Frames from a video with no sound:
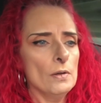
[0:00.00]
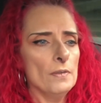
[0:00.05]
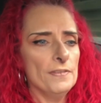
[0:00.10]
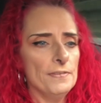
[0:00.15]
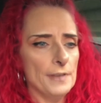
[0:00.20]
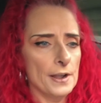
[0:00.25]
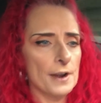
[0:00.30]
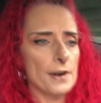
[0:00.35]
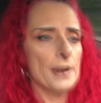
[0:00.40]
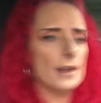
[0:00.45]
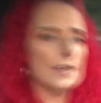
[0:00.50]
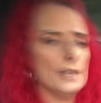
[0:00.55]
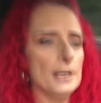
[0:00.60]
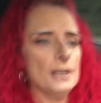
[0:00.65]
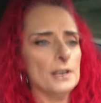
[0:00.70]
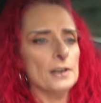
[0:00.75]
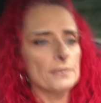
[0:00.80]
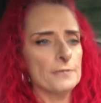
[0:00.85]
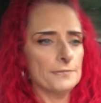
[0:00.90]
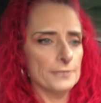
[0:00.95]
Very
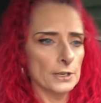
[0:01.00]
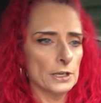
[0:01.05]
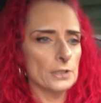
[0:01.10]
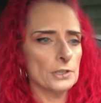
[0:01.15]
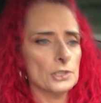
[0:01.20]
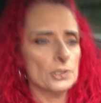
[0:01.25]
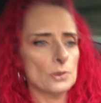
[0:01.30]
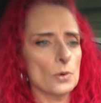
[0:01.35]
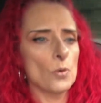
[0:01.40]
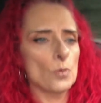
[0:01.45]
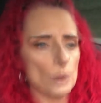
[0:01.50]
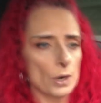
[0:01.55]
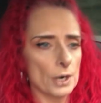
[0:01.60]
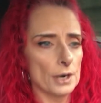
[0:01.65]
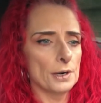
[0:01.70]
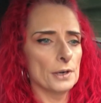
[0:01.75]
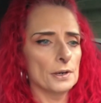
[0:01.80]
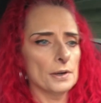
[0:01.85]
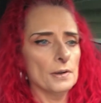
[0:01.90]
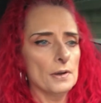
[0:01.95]
first
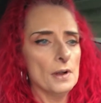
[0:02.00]
word.